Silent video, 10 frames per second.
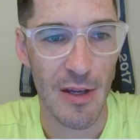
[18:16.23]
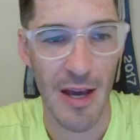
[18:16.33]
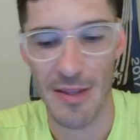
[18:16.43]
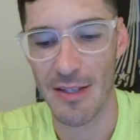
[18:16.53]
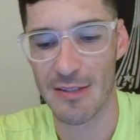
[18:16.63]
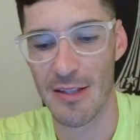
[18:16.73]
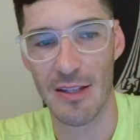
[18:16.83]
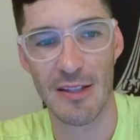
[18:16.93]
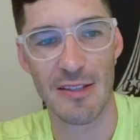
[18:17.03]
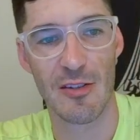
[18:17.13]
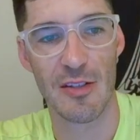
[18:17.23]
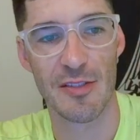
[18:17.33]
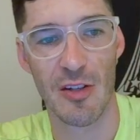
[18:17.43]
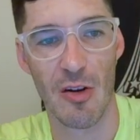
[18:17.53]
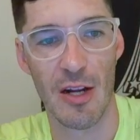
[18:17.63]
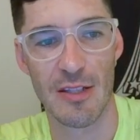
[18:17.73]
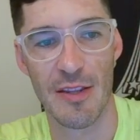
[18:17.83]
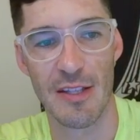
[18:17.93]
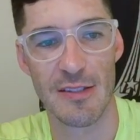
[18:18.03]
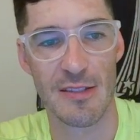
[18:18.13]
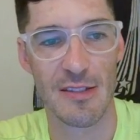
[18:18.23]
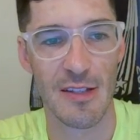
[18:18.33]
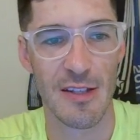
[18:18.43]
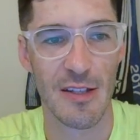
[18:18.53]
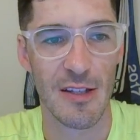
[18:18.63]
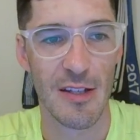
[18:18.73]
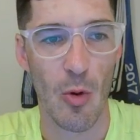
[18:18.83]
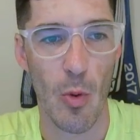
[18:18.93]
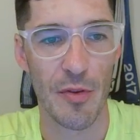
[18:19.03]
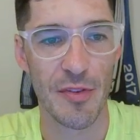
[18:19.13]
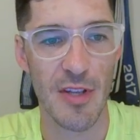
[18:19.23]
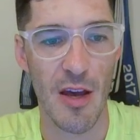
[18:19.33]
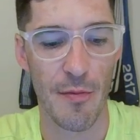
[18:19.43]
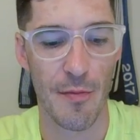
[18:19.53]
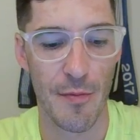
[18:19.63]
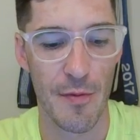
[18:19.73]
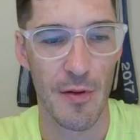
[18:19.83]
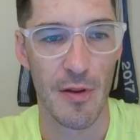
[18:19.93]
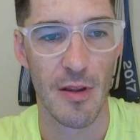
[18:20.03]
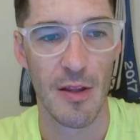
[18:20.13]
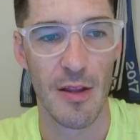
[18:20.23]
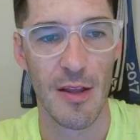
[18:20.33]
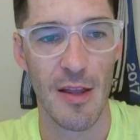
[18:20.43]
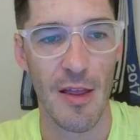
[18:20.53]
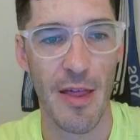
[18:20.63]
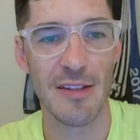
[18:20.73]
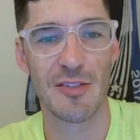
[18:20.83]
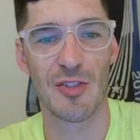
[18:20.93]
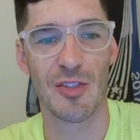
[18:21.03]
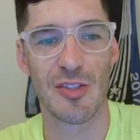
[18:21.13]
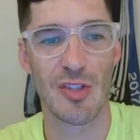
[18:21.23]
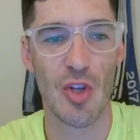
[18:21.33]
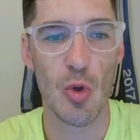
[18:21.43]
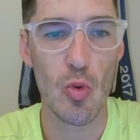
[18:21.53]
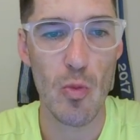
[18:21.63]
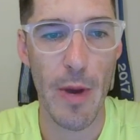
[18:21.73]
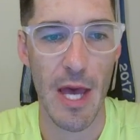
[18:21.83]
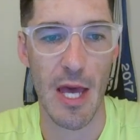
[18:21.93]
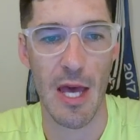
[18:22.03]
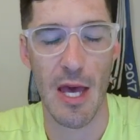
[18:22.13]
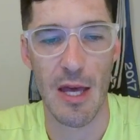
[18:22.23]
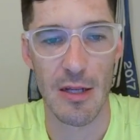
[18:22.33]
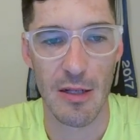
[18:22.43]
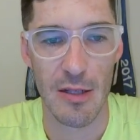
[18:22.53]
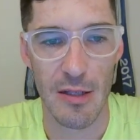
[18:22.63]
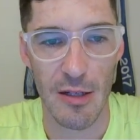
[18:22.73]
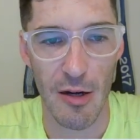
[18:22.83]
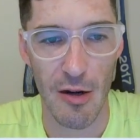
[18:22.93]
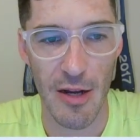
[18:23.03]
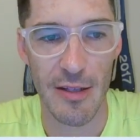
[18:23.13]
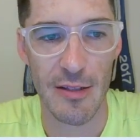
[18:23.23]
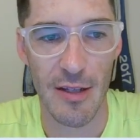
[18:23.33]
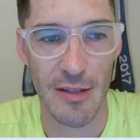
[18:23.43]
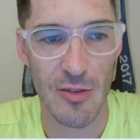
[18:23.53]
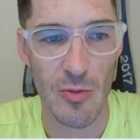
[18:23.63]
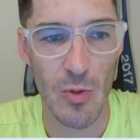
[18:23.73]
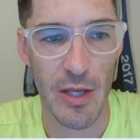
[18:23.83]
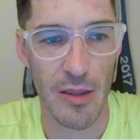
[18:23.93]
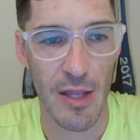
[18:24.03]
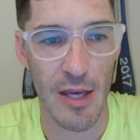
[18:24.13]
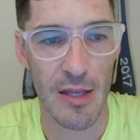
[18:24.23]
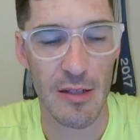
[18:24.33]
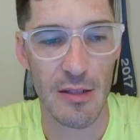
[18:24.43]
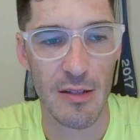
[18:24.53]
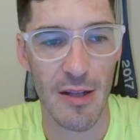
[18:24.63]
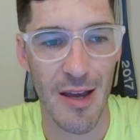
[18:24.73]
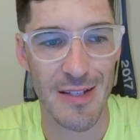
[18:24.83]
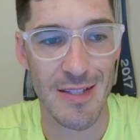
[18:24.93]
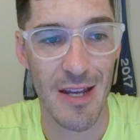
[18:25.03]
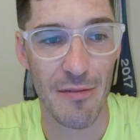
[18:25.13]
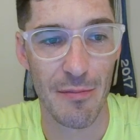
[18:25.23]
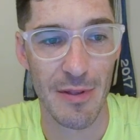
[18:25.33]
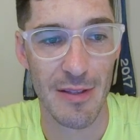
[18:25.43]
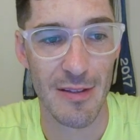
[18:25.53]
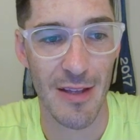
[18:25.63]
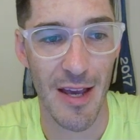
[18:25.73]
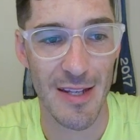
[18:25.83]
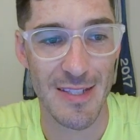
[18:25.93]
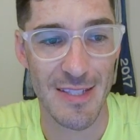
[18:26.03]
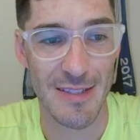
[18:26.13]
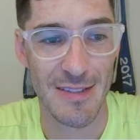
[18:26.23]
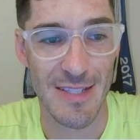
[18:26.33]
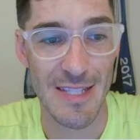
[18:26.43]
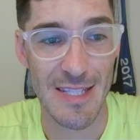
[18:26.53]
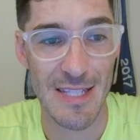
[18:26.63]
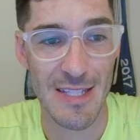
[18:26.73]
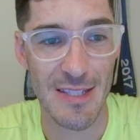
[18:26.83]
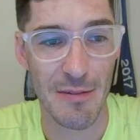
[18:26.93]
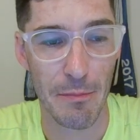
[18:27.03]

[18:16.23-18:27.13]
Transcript: I think ear is correct. I think it's, well, tough. That's just too bad. All right, I do like that. High def, ITD.